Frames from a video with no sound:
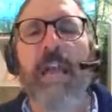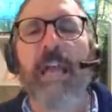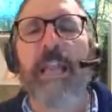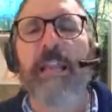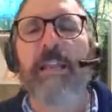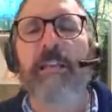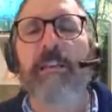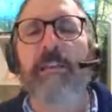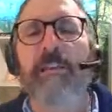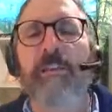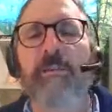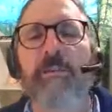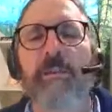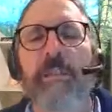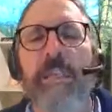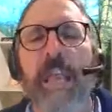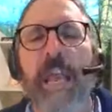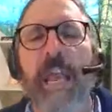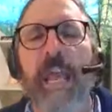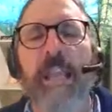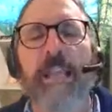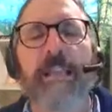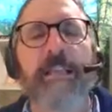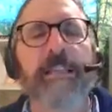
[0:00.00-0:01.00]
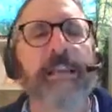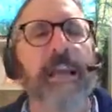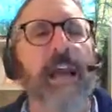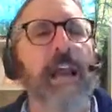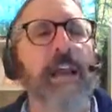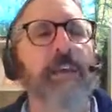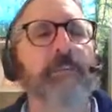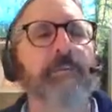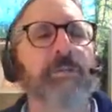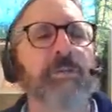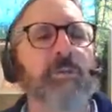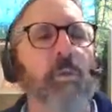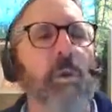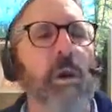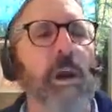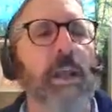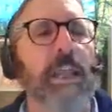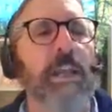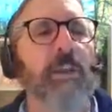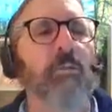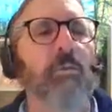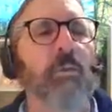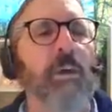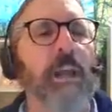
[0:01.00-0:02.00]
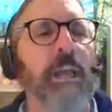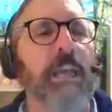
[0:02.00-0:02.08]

10 times 20.